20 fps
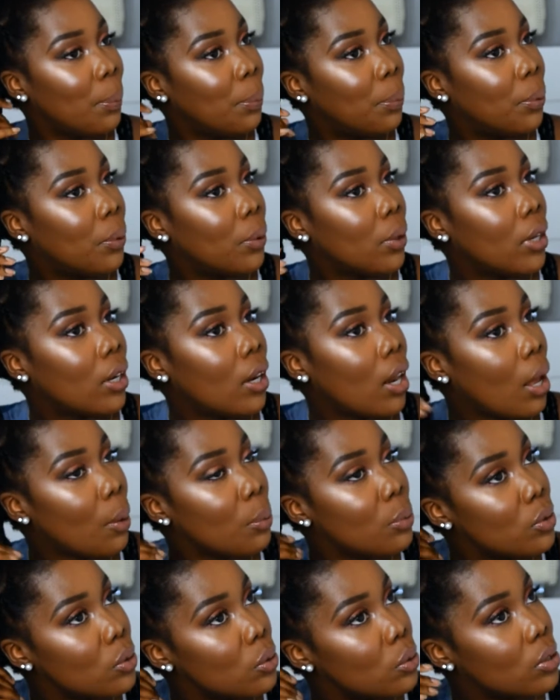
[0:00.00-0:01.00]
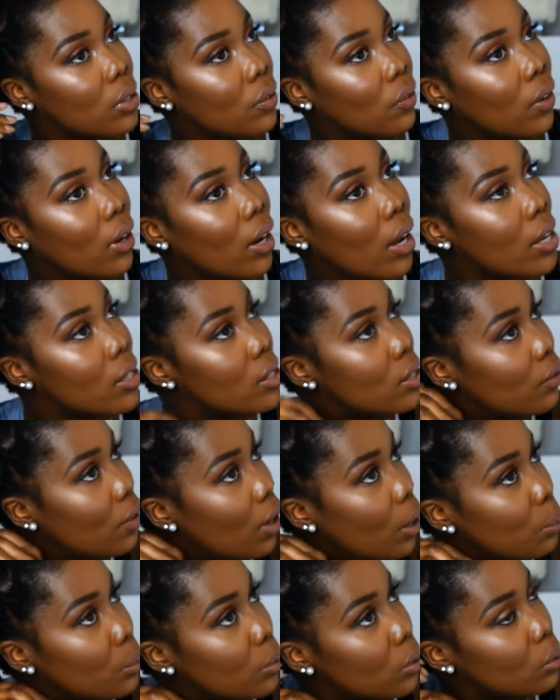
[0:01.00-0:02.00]
up in the updo, different kinds of
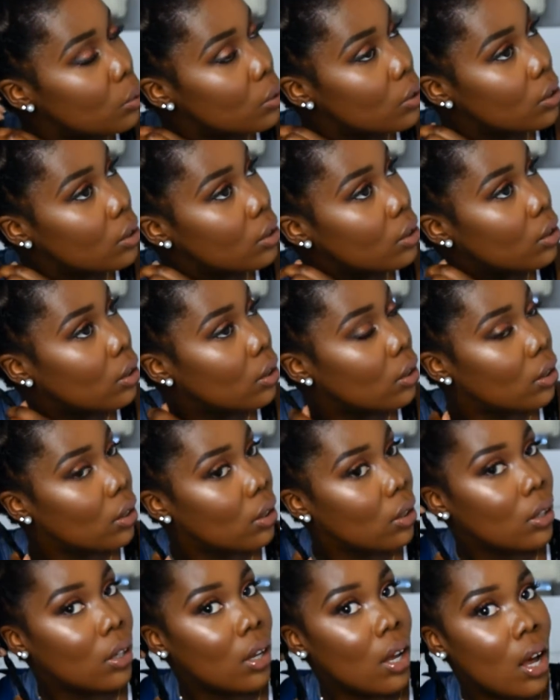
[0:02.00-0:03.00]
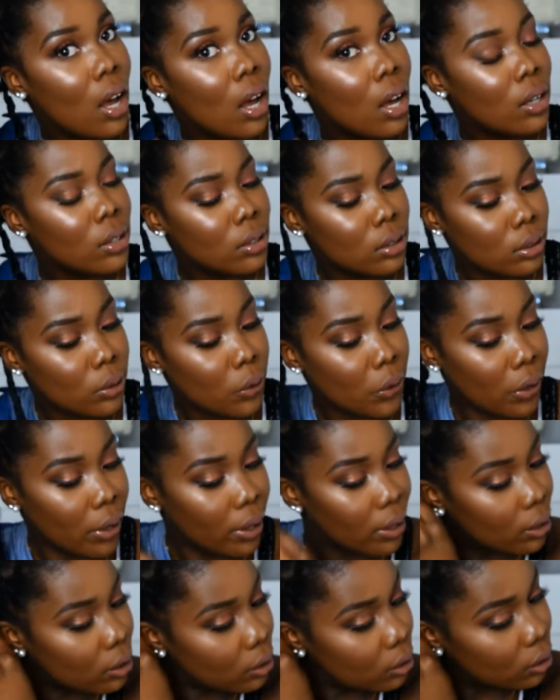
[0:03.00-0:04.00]
updos.
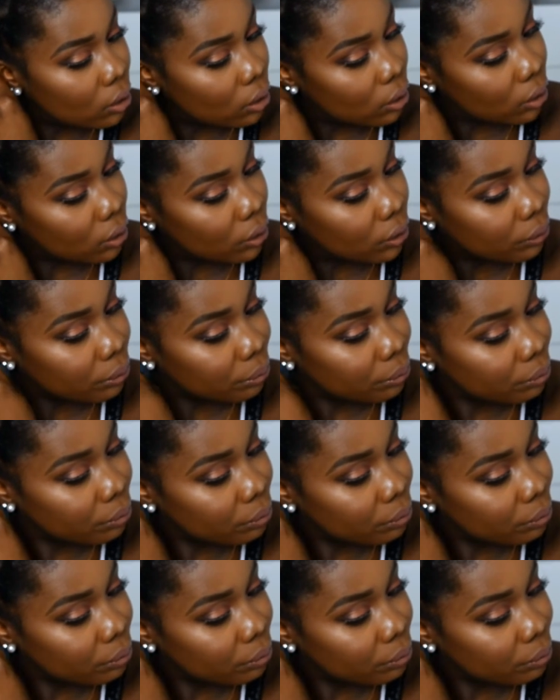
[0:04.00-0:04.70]
Or